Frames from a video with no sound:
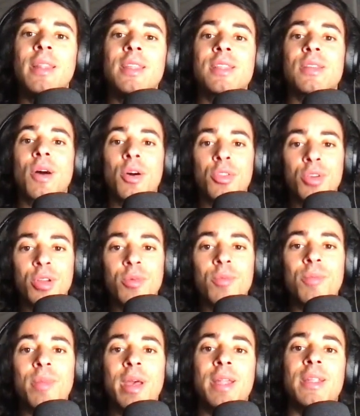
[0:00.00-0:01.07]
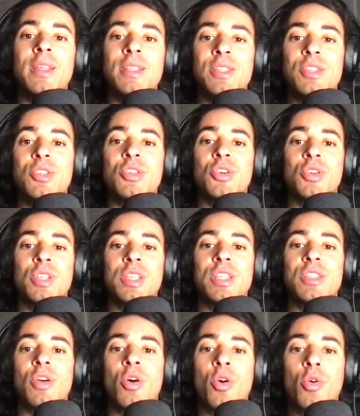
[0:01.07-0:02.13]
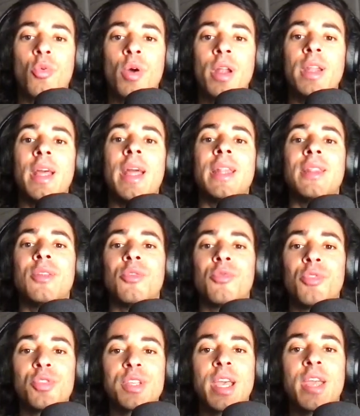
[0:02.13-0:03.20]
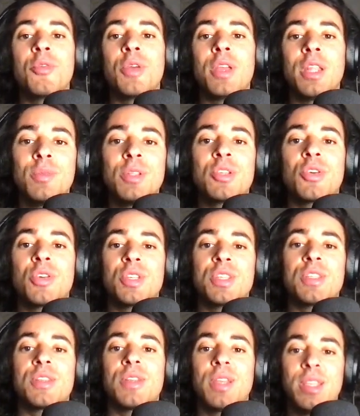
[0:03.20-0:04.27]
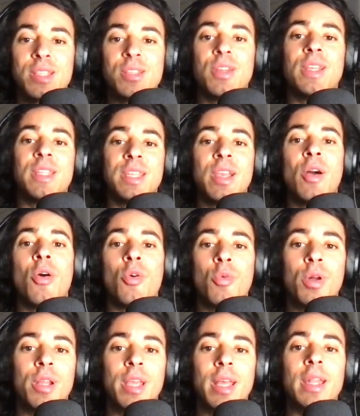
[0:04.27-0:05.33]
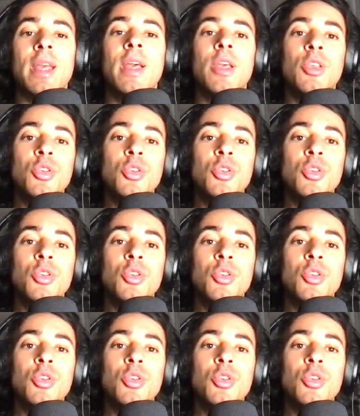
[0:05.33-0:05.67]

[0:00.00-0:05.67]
This other man is charging his R1 and the first guy who hit me charges is hitting R1 again.